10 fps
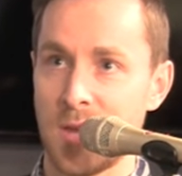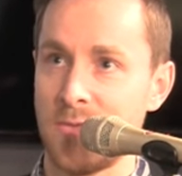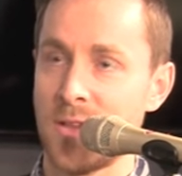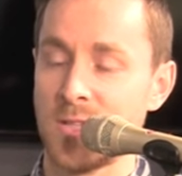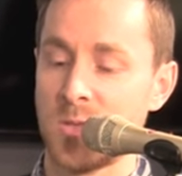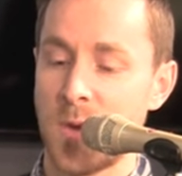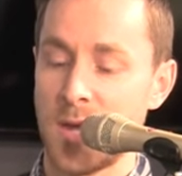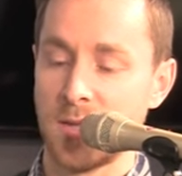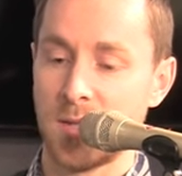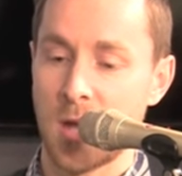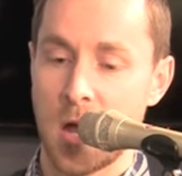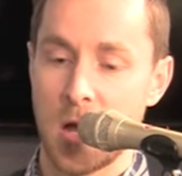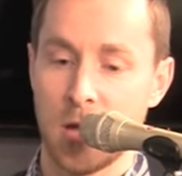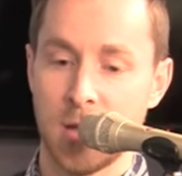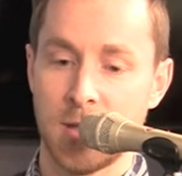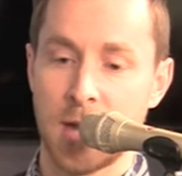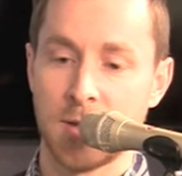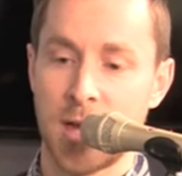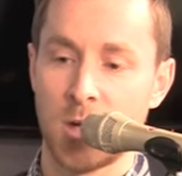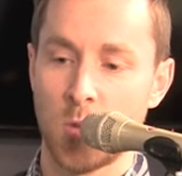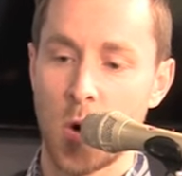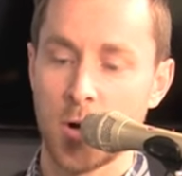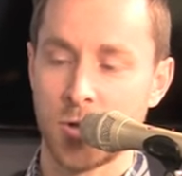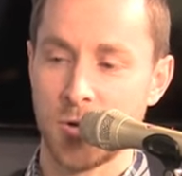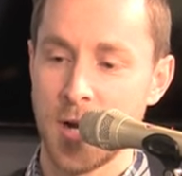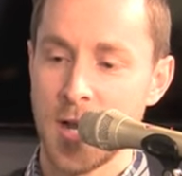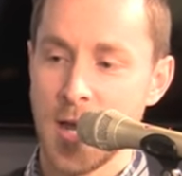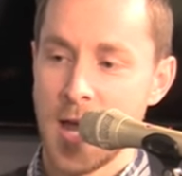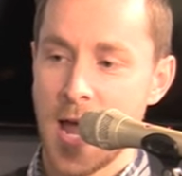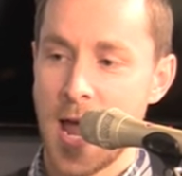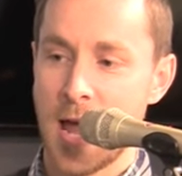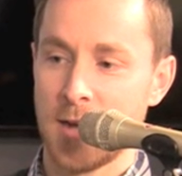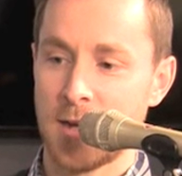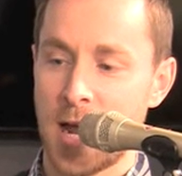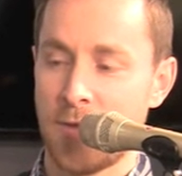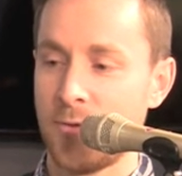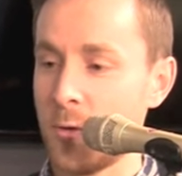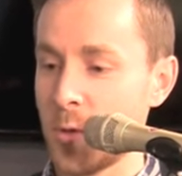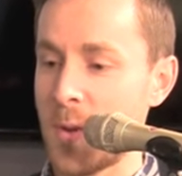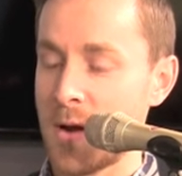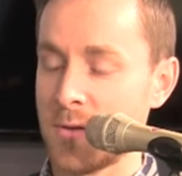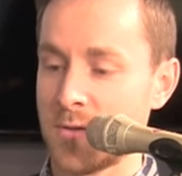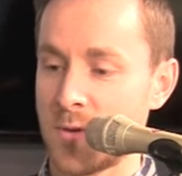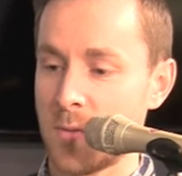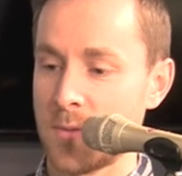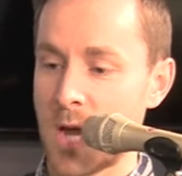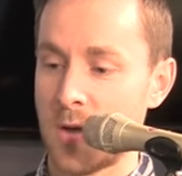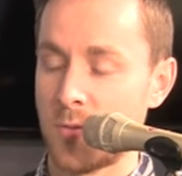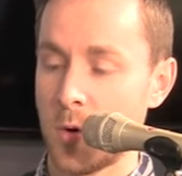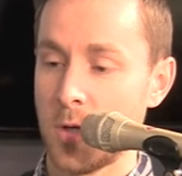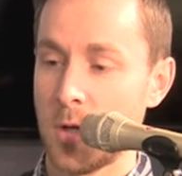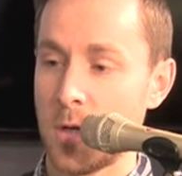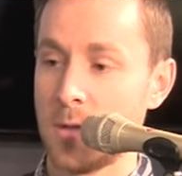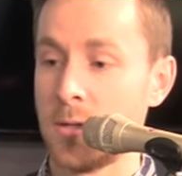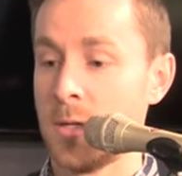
event space uh, downtown on Warren Street, and I flew in her parents from California.